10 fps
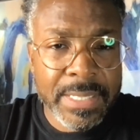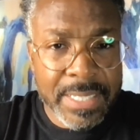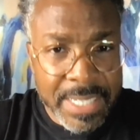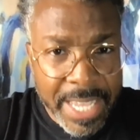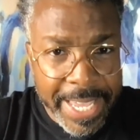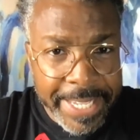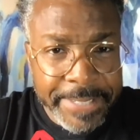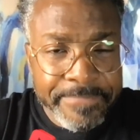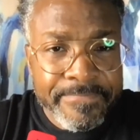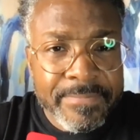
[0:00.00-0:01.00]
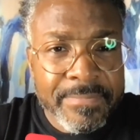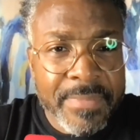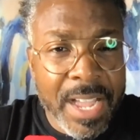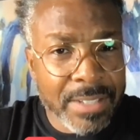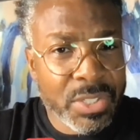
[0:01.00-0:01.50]
Today,
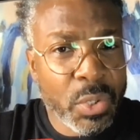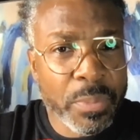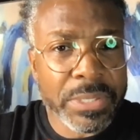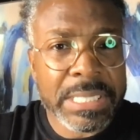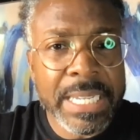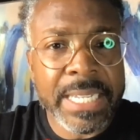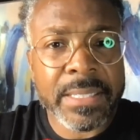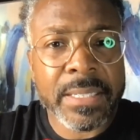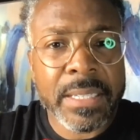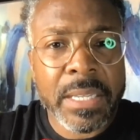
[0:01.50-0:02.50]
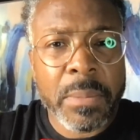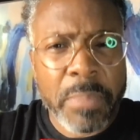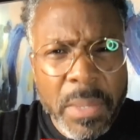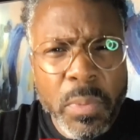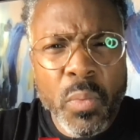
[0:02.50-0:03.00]
October 10th,
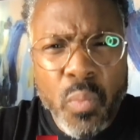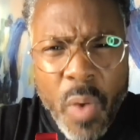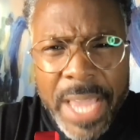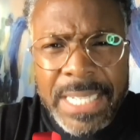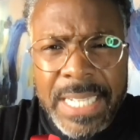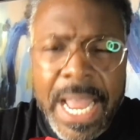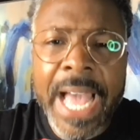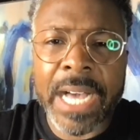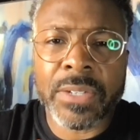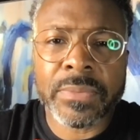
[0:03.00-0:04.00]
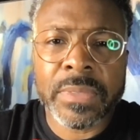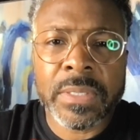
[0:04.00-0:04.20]
people right now